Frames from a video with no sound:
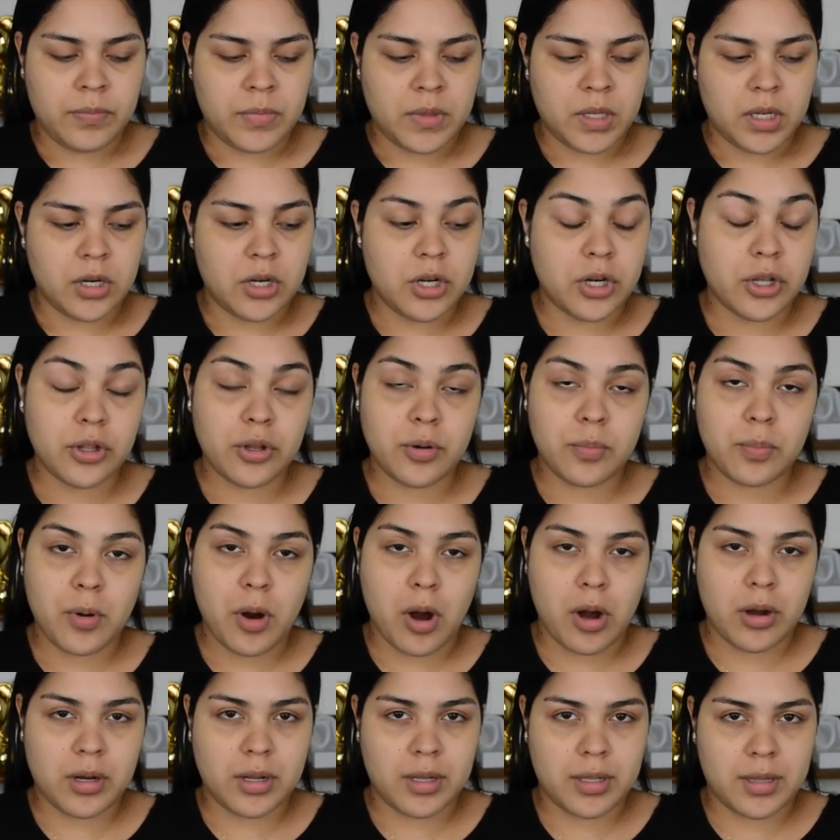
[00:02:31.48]
Another
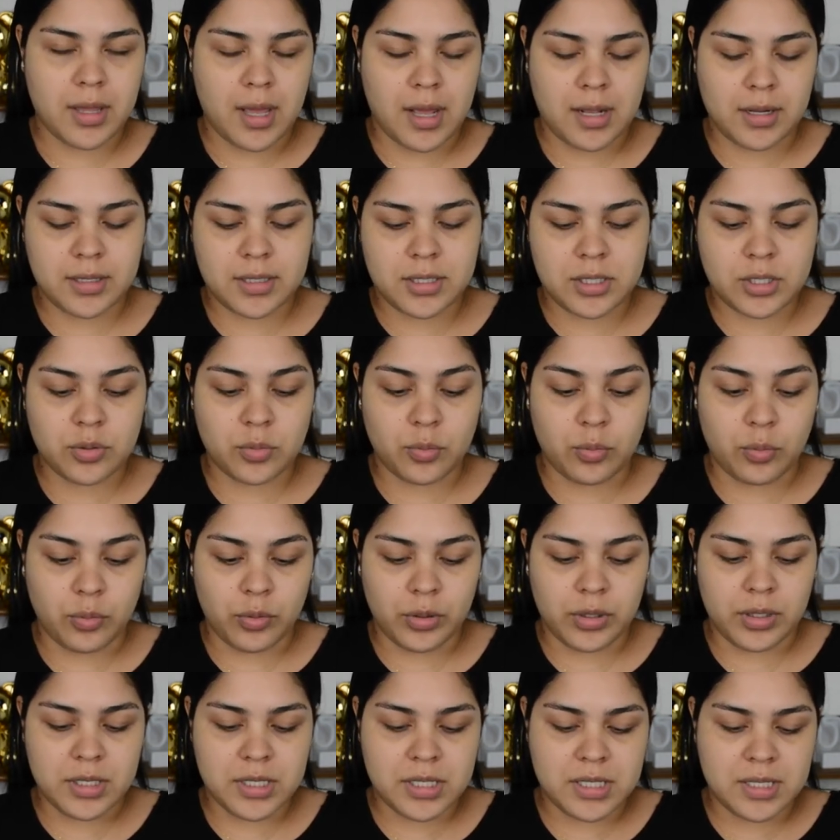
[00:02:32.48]
product that's
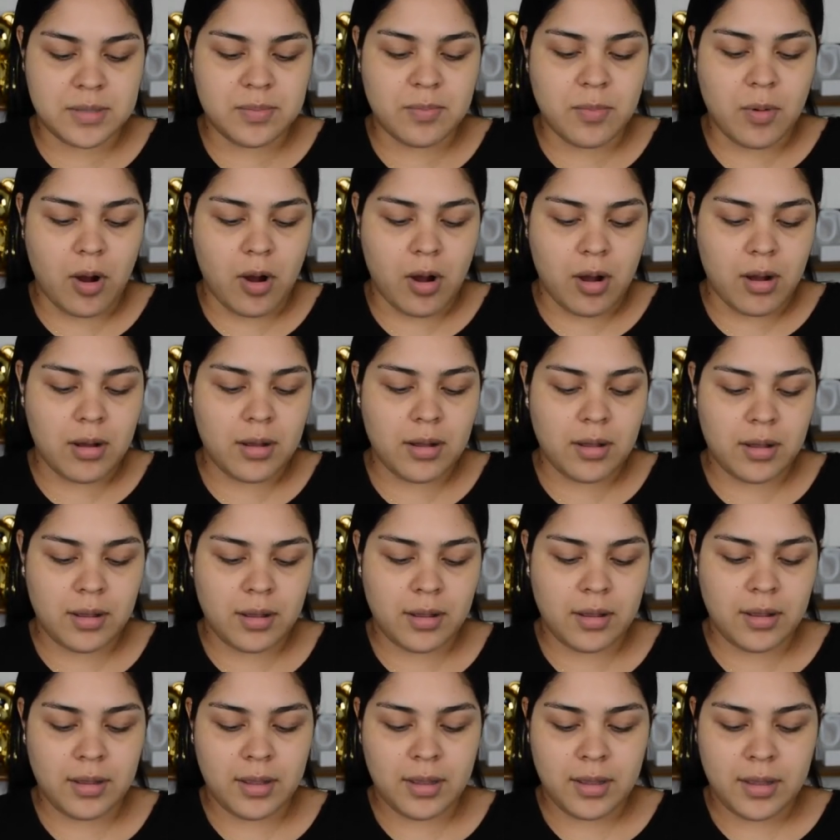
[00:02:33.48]
really small
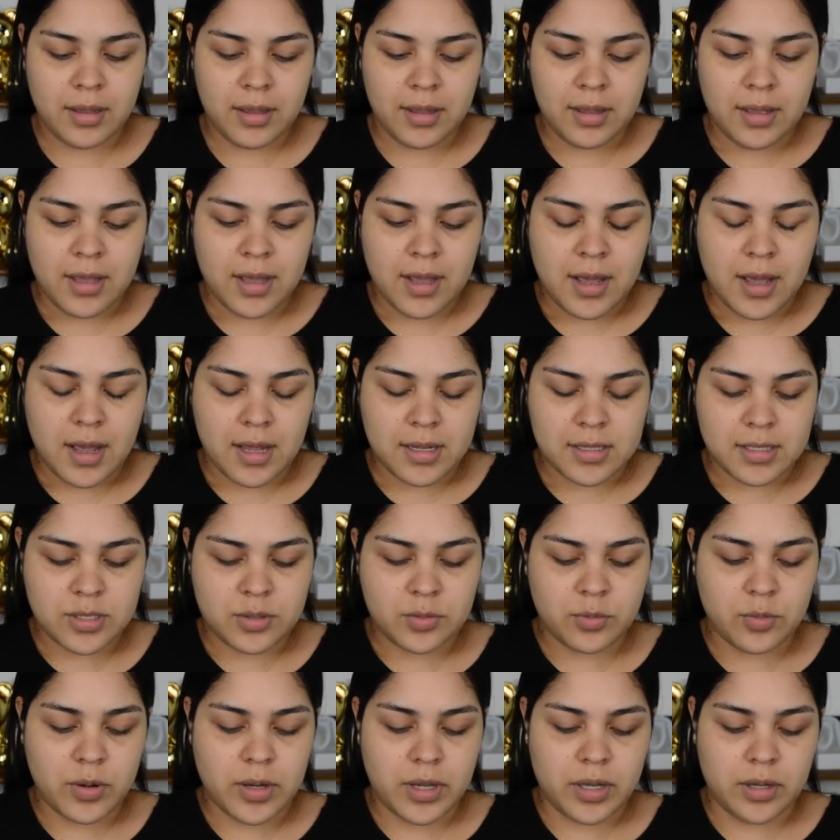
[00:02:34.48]
as
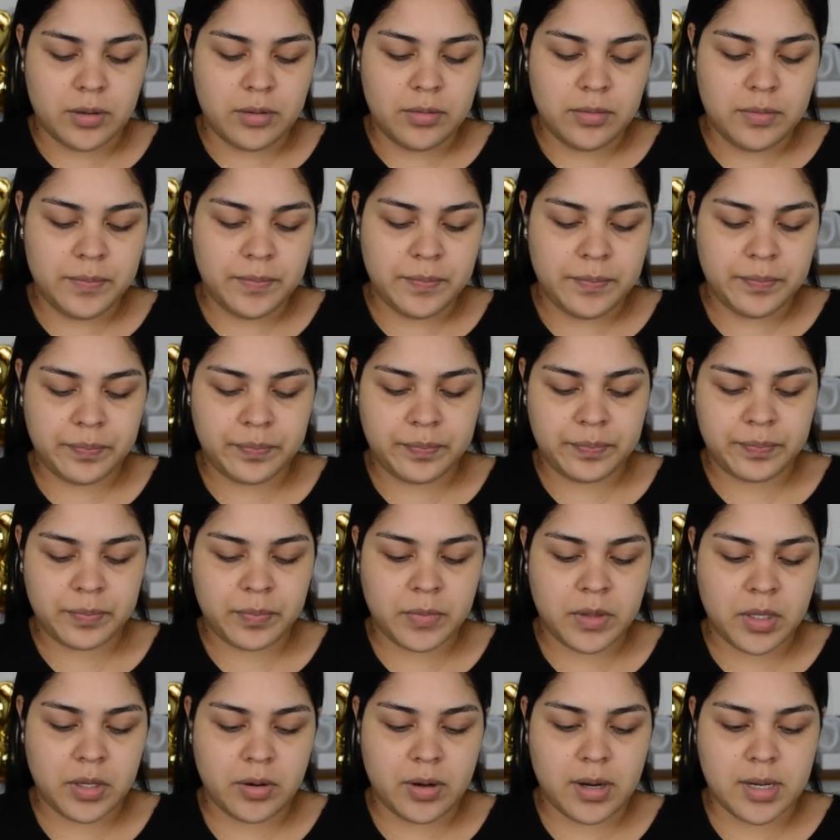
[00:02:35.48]
well.
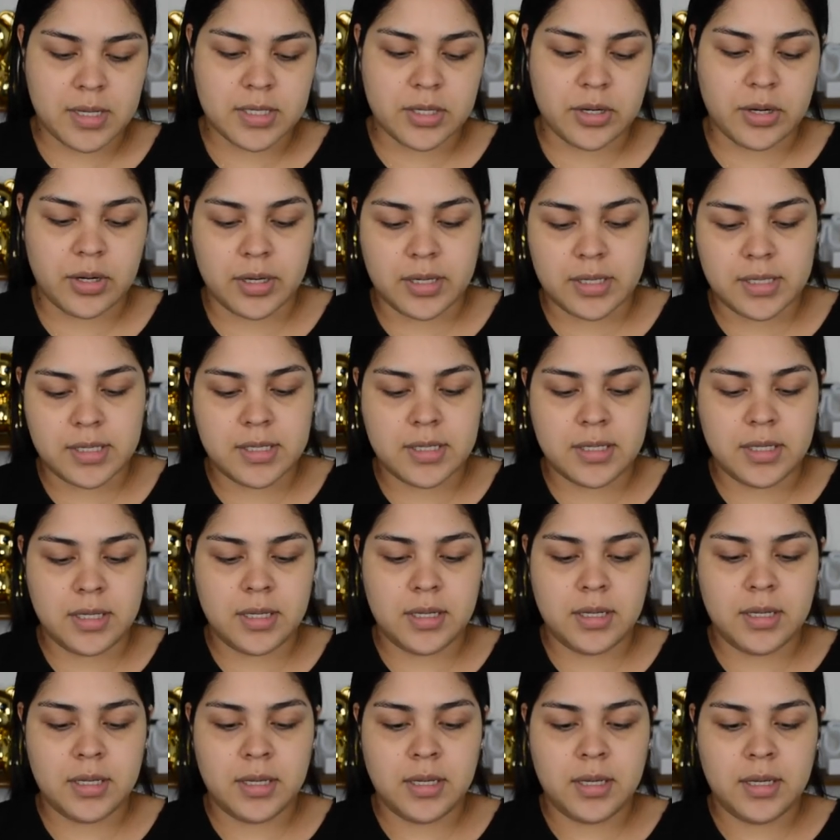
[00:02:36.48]
You guys are gonna
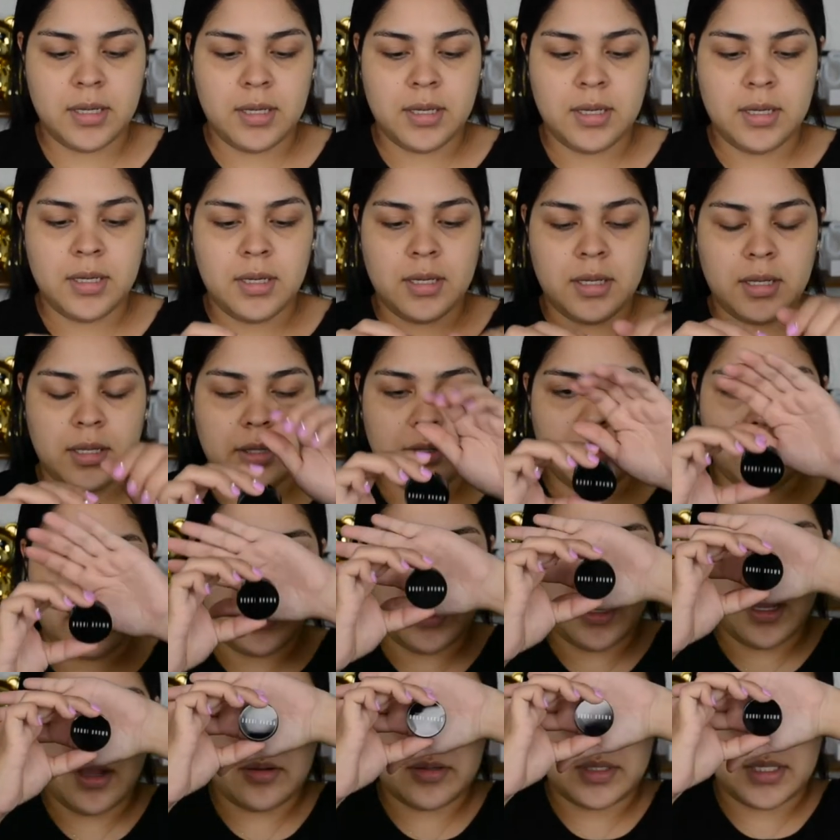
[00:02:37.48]
see. Look
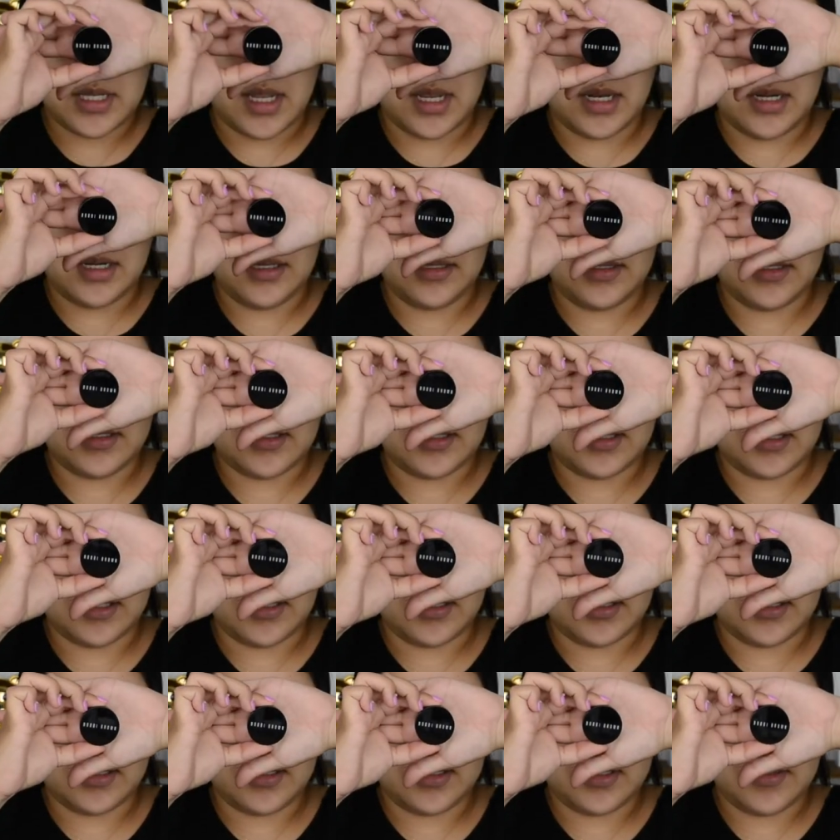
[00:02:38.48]
at how tiny this
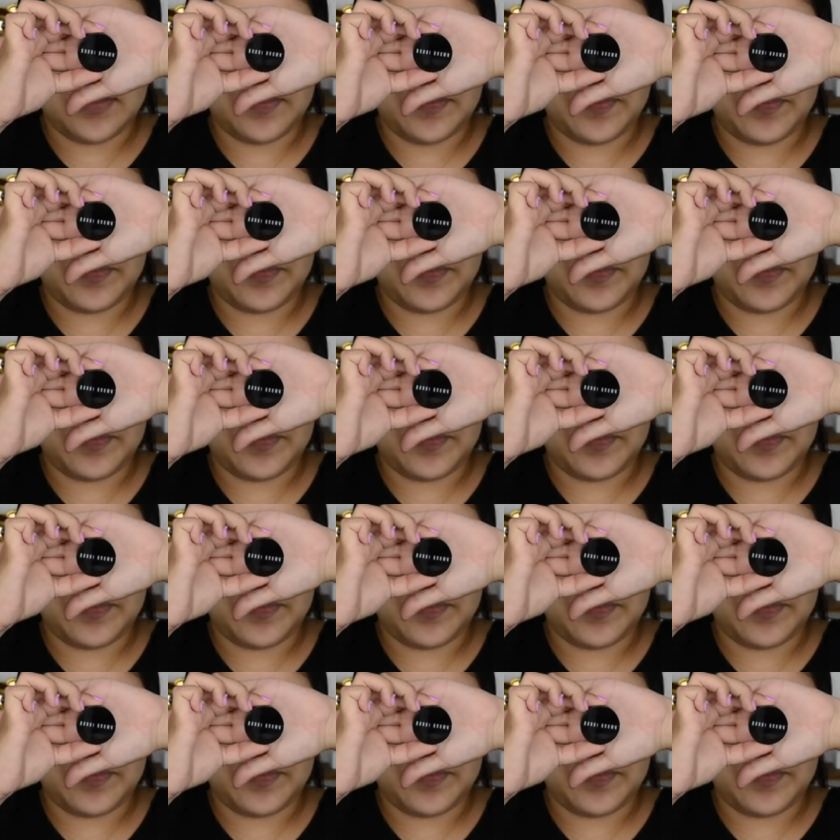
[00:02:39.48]
is.